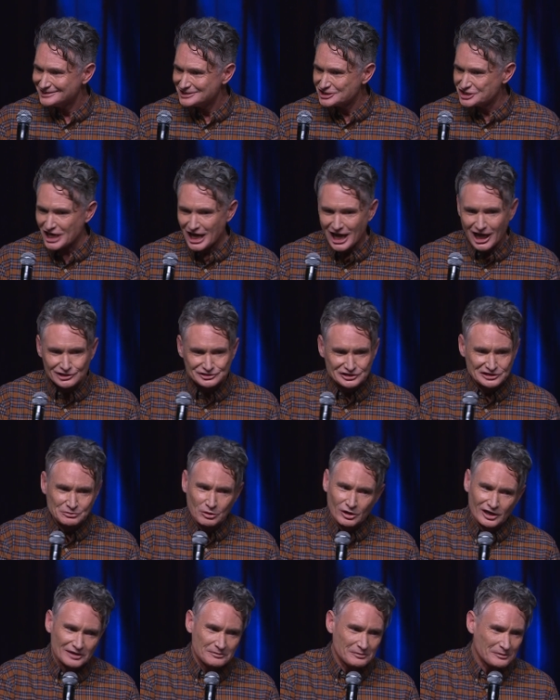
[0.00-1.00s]
Charles has
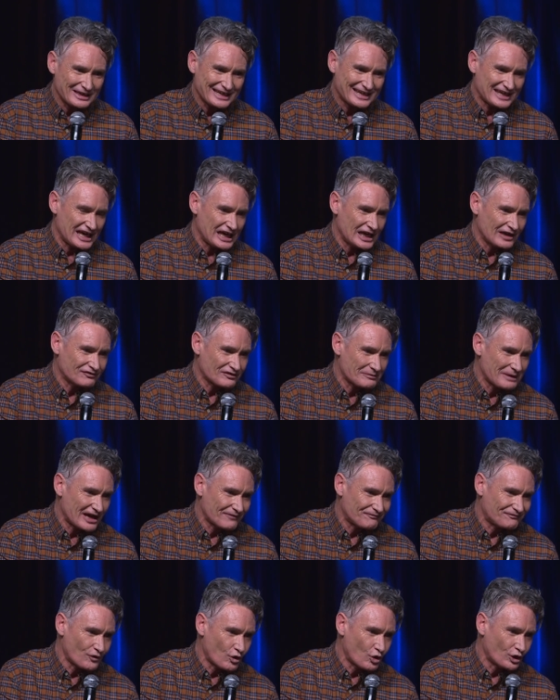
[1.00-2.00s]
wanted to be king for
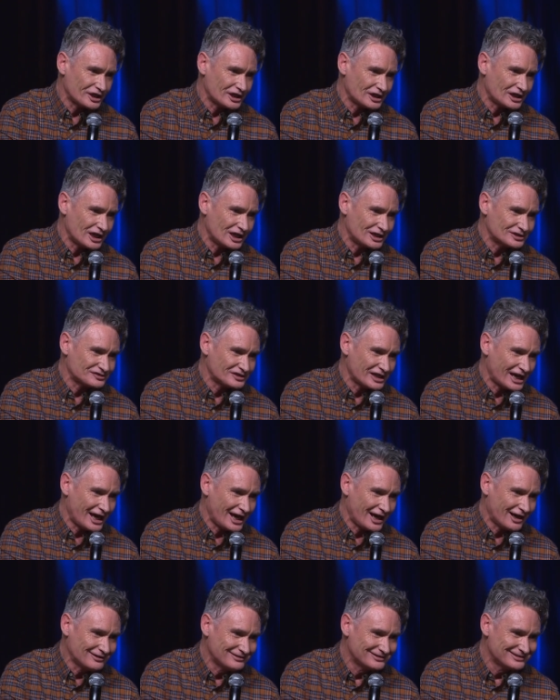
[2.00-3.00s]
about 40 years
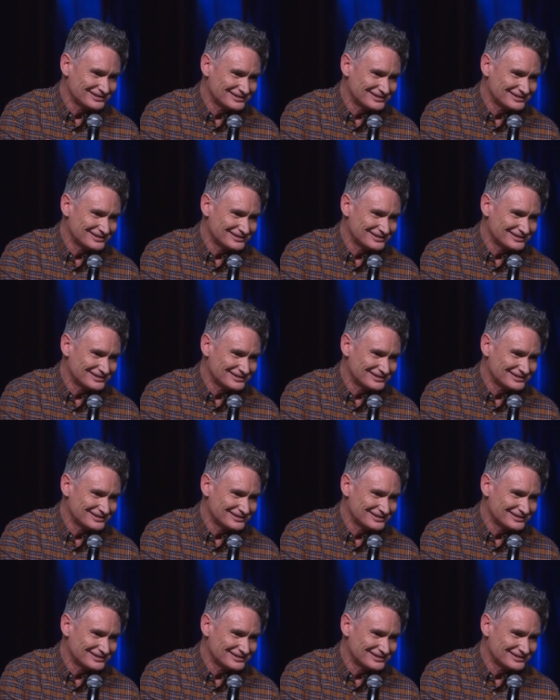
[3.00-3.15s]
now.